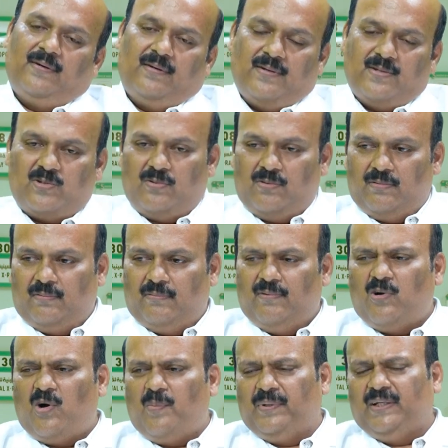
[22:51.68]
So
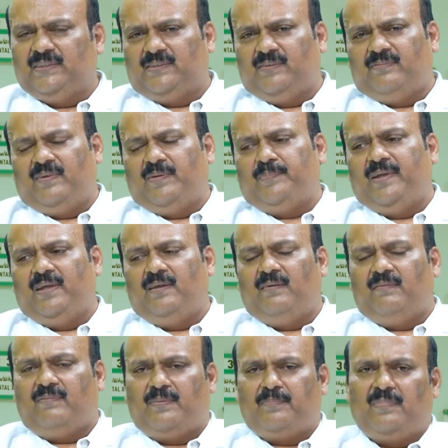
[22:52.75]
commonest will be
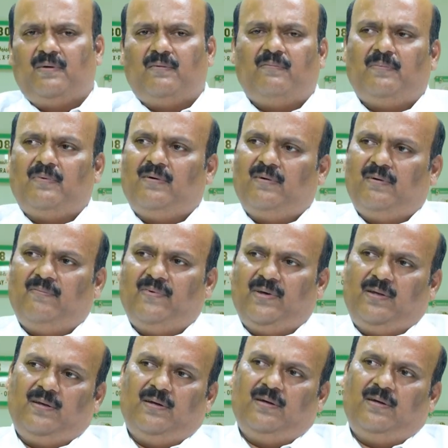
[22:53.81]
from
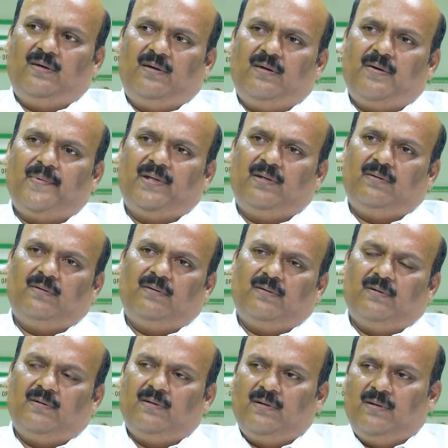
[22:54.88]

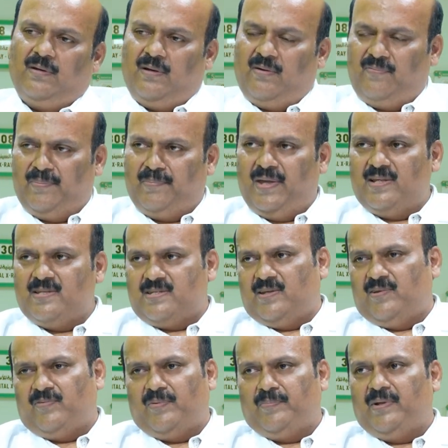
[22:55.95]
for females,
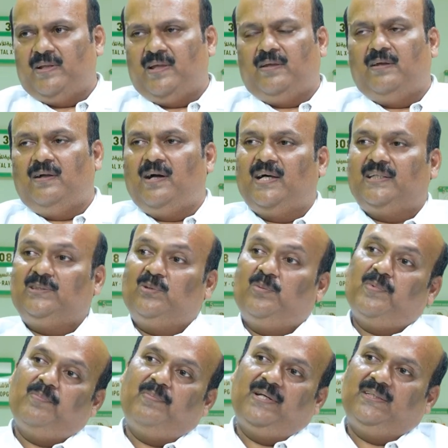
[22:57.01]
it will be like a
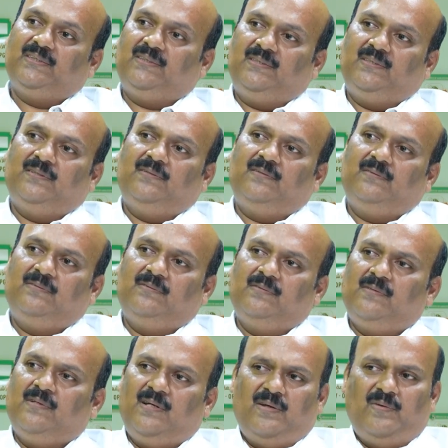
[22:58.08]
carcinoma breast.
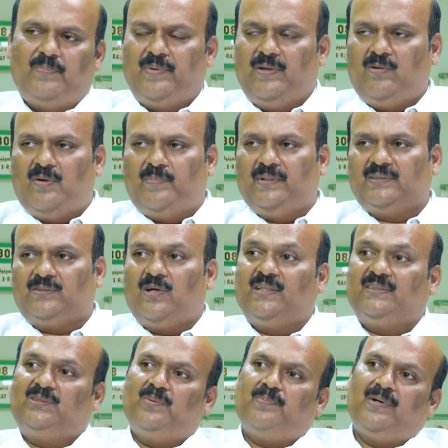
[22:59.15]
It will be commonest,
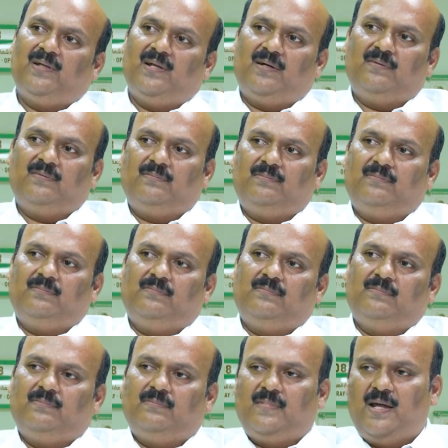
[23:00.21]
carcinoma lung,
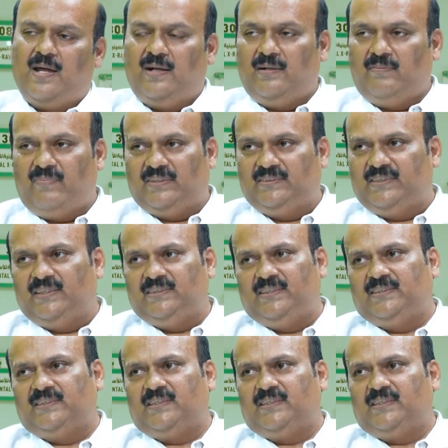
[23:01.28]
and for gents is